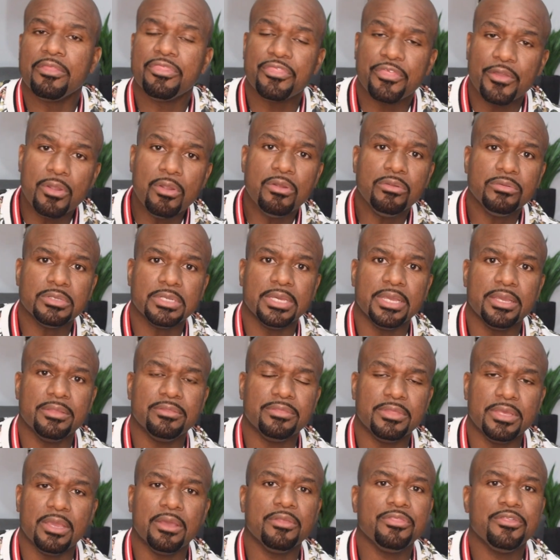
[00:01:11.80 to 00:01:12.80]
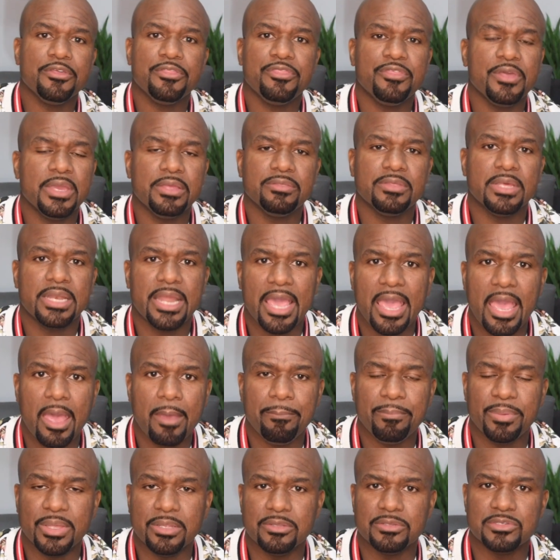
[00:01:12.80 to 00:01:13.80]
Thirdly, the other thing that
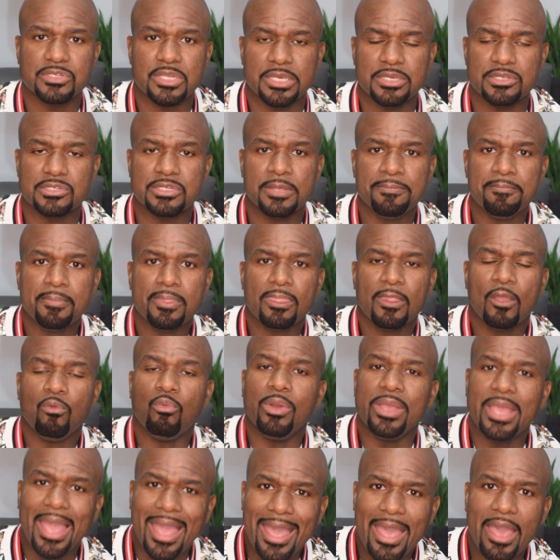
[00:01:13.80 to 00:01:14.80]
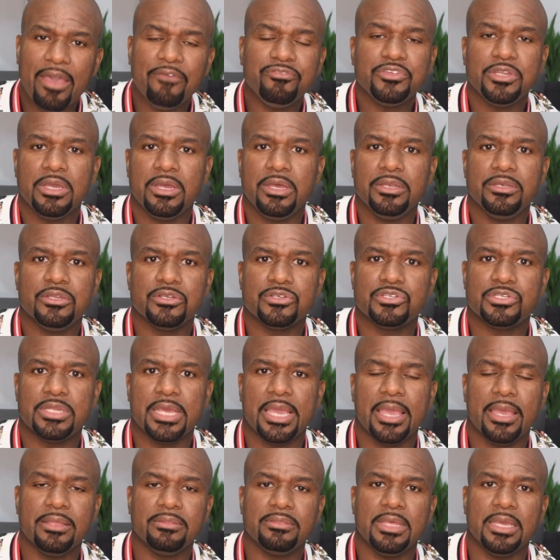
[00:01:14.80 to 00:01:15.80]
happens is we have to
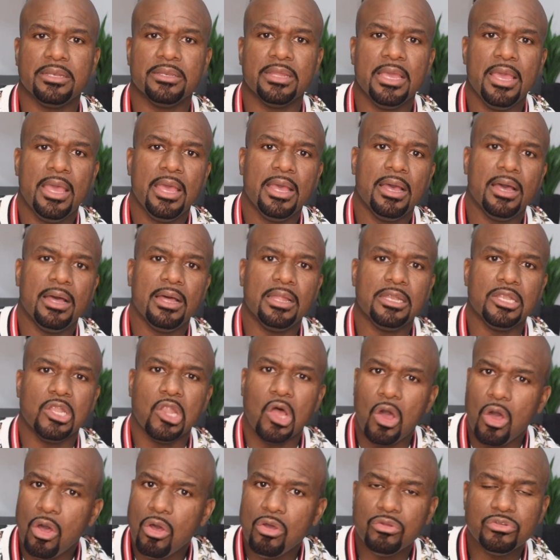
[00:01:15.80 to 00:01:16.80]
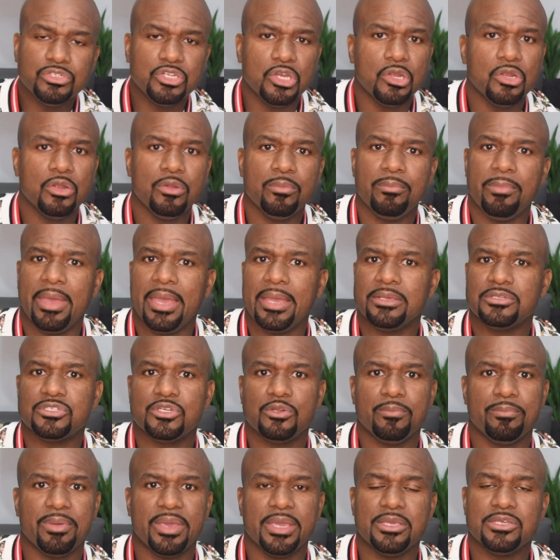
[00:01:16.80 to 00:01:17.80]
understand that long-term
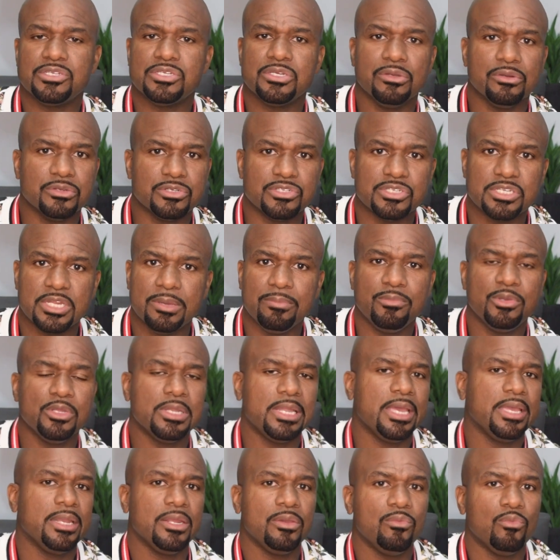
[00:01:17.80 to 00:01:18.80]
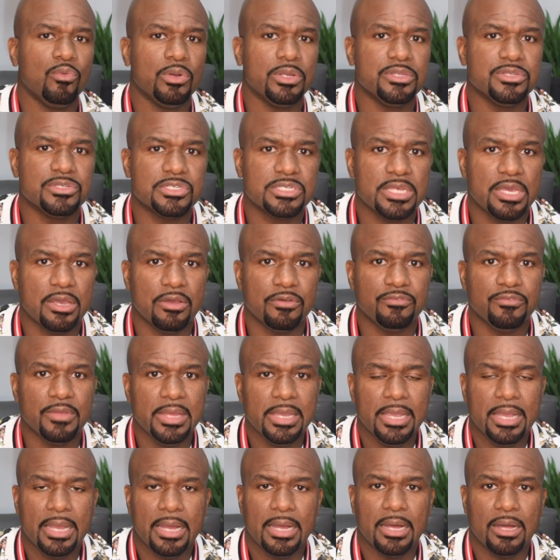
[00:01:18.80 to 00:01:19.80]
masturbation or stimulating oneself
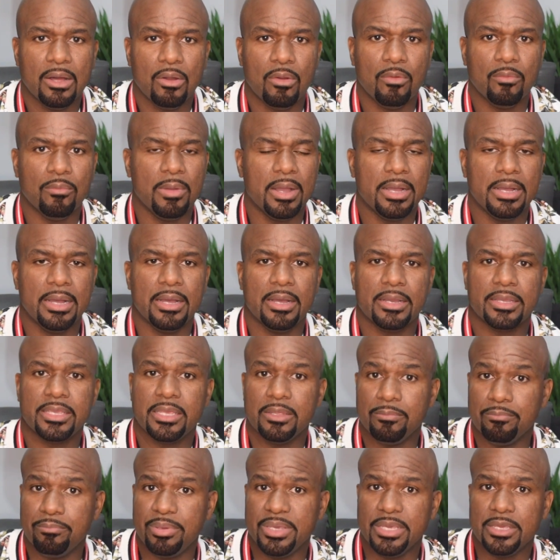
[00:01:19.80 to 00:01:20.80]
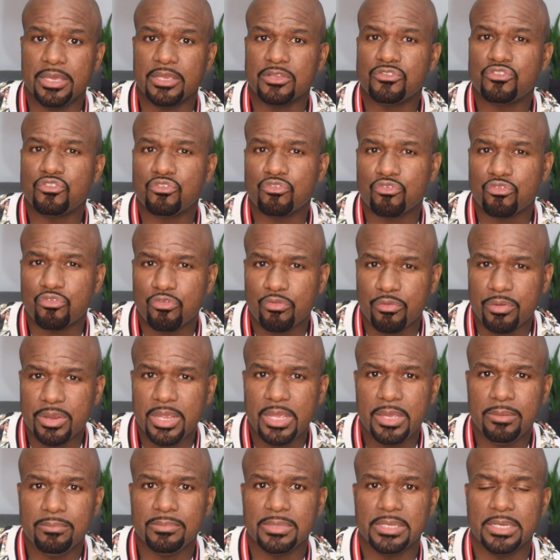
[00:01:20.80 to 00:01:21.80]
can be
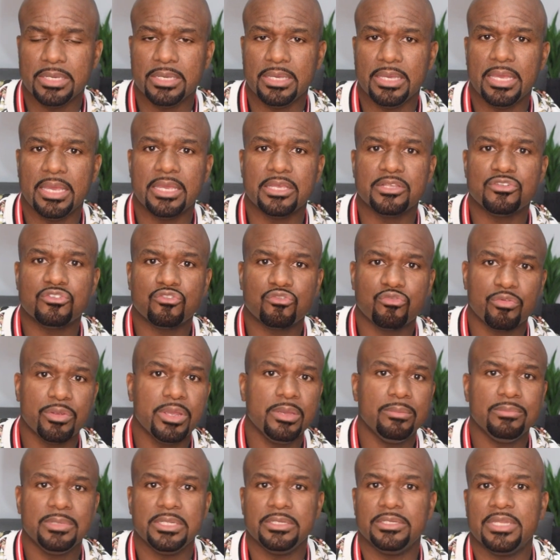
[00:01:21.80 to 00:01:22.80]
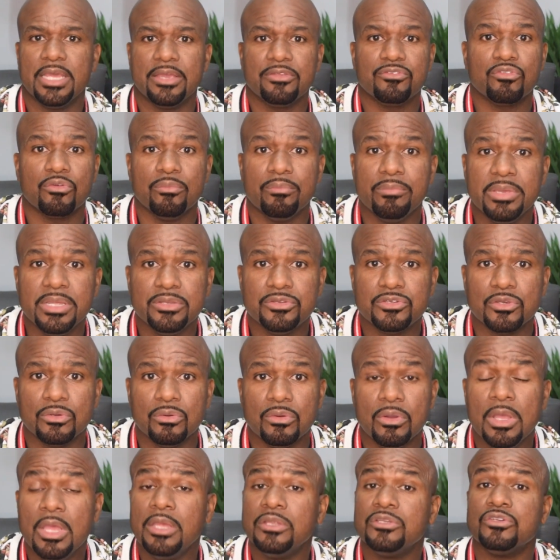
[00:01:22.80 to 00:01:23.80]
extremely
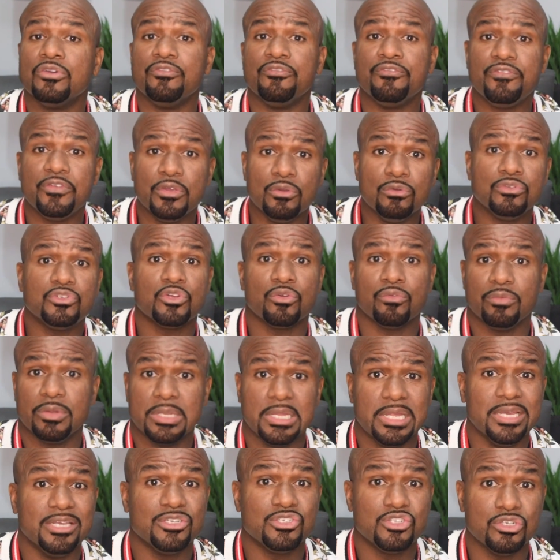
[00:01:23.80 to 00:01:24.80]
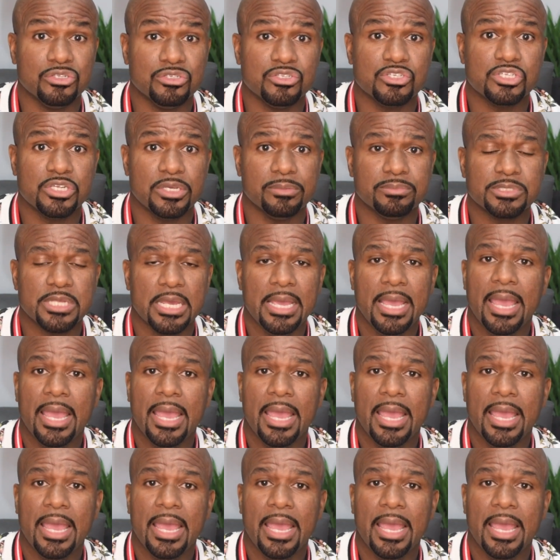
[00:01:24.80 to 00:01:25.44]
detrimental to future relationships.